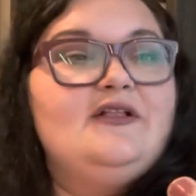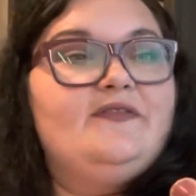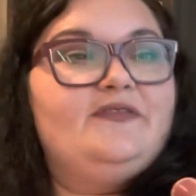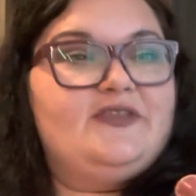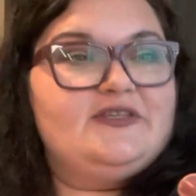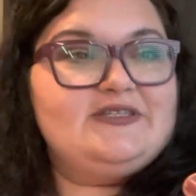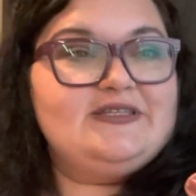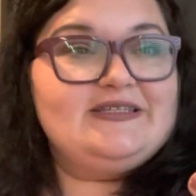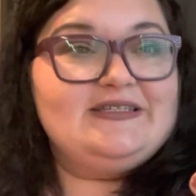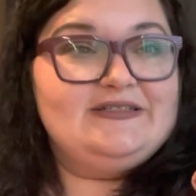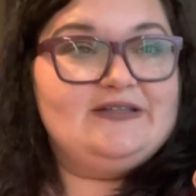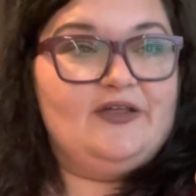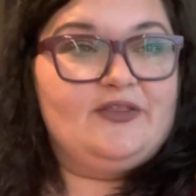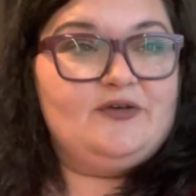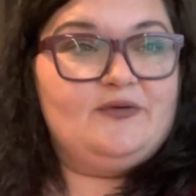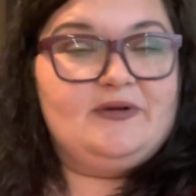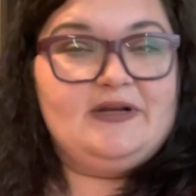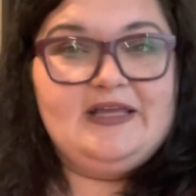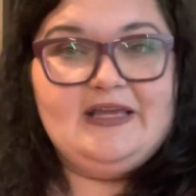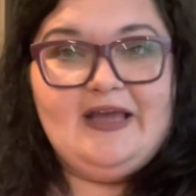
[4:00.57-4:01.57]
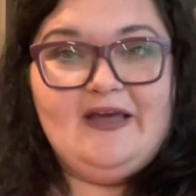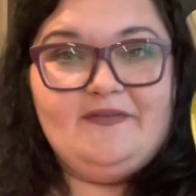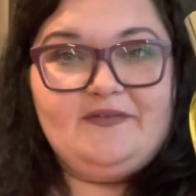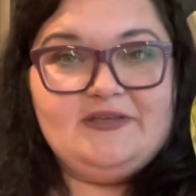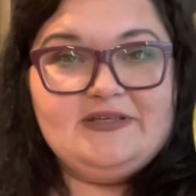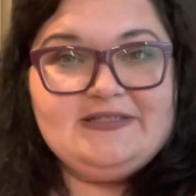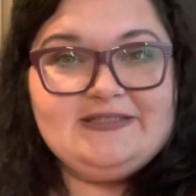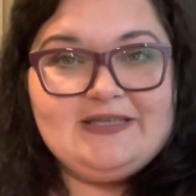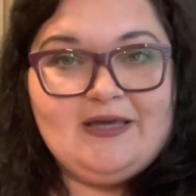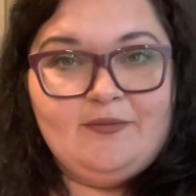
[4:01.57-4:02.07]
This is another one I got
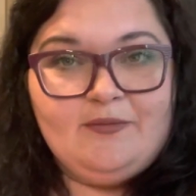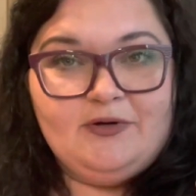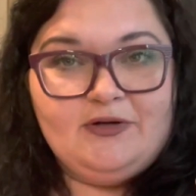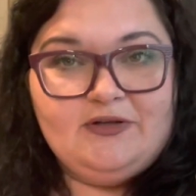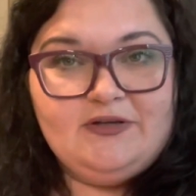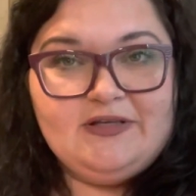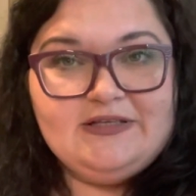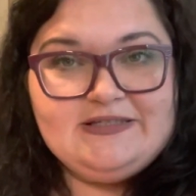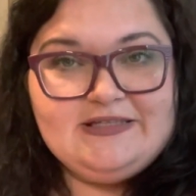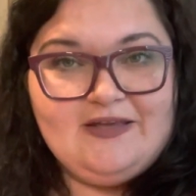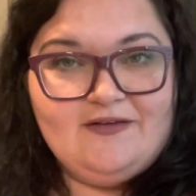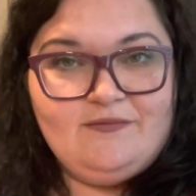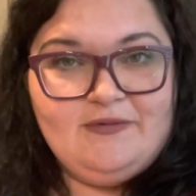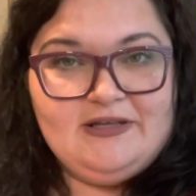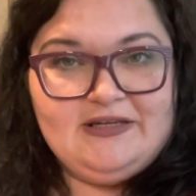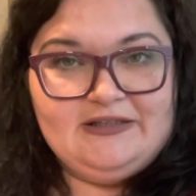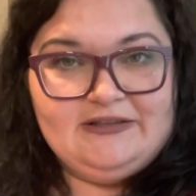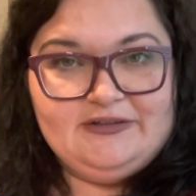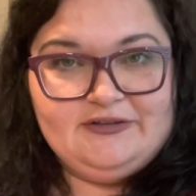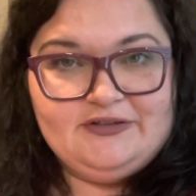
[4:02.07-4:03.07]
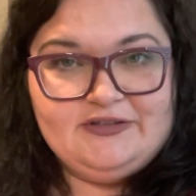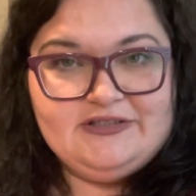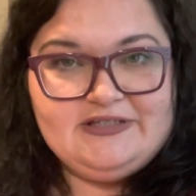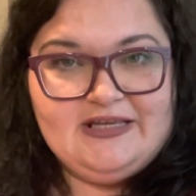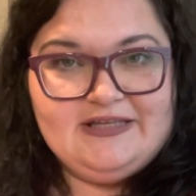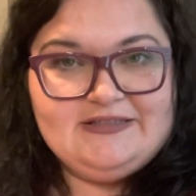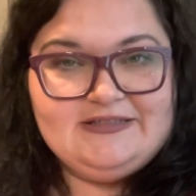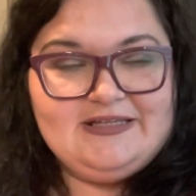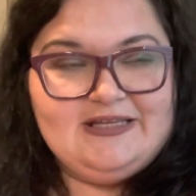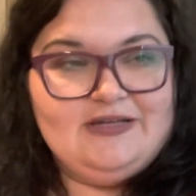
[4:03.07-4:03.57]
this summer. You can see I've made a little
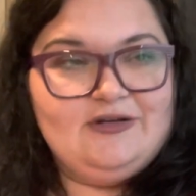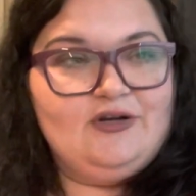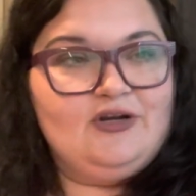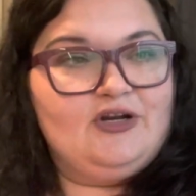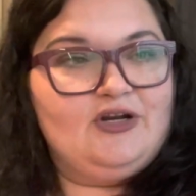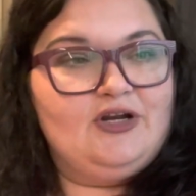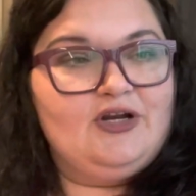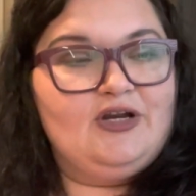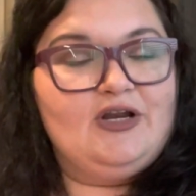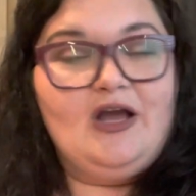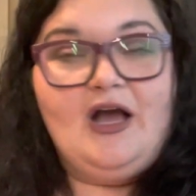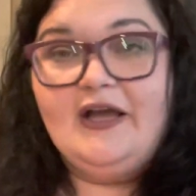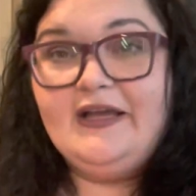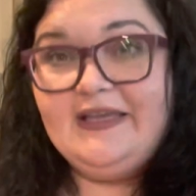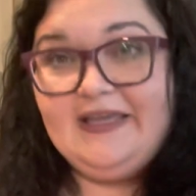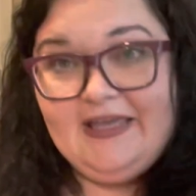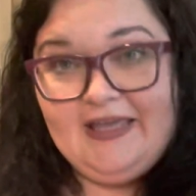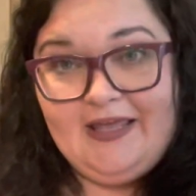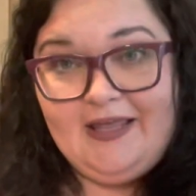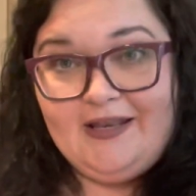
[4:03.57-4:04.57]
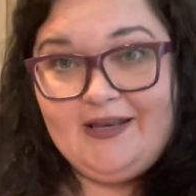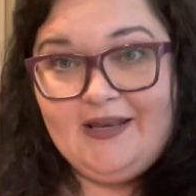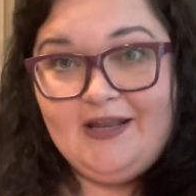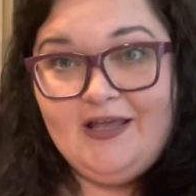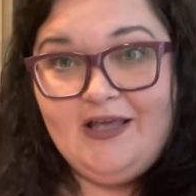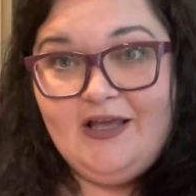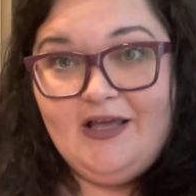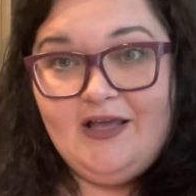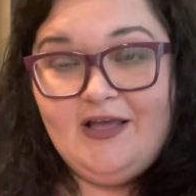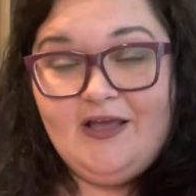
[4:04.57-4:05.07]
dent in her. Again,
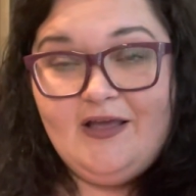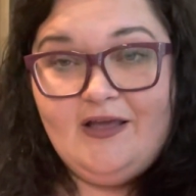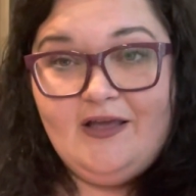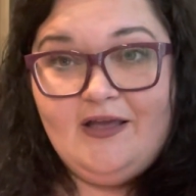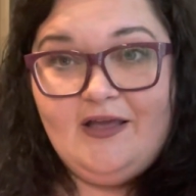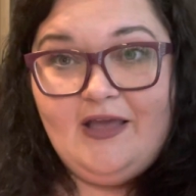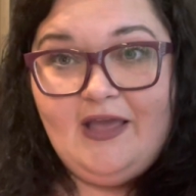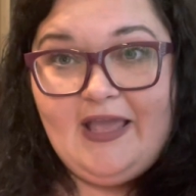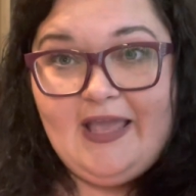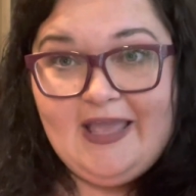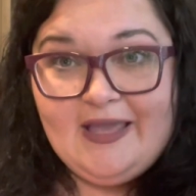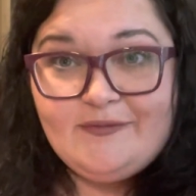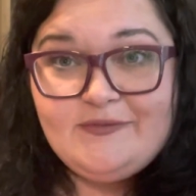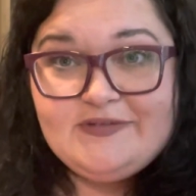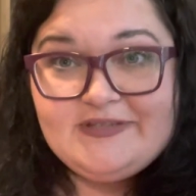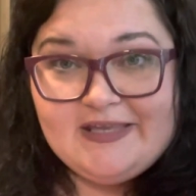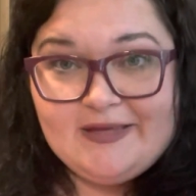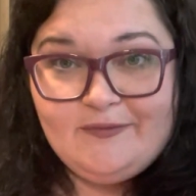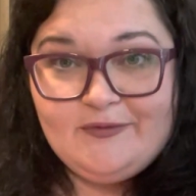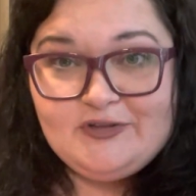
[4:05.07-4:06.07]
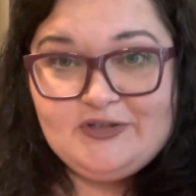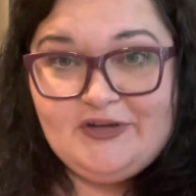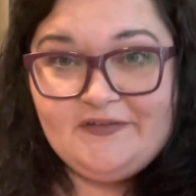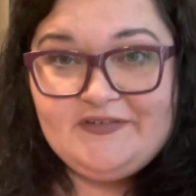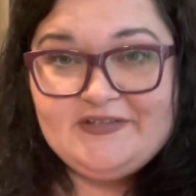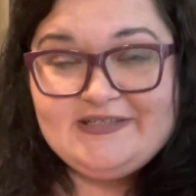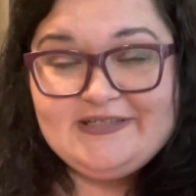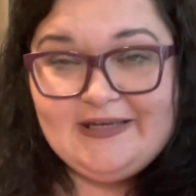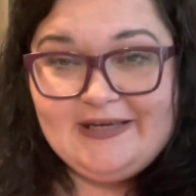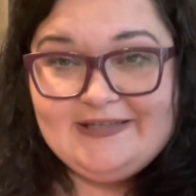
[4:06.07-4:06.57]
ham sandwich on
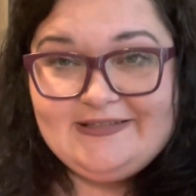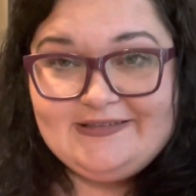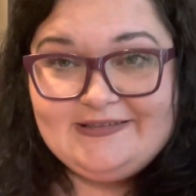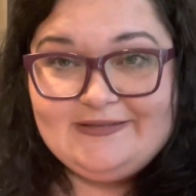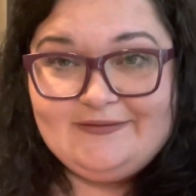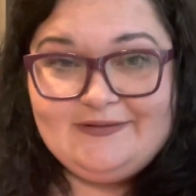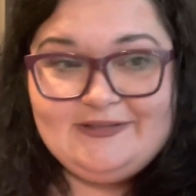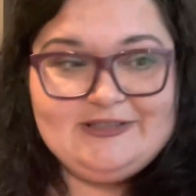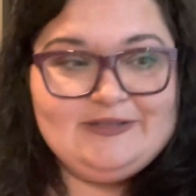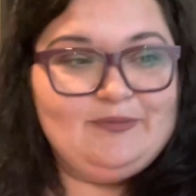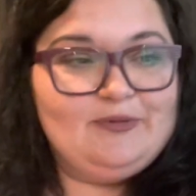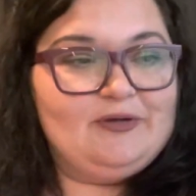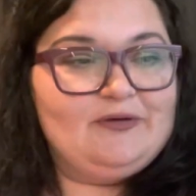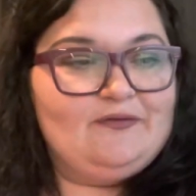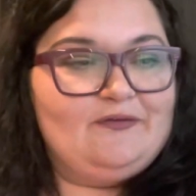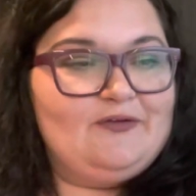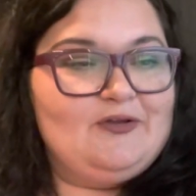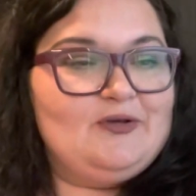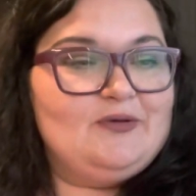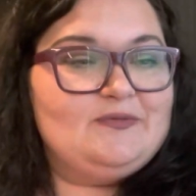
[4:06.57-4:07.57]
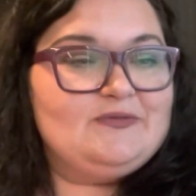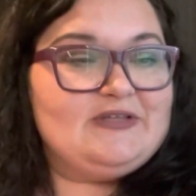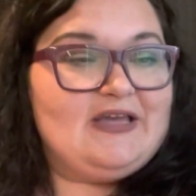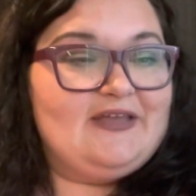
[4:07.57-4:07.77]
the sizes of these perfumes.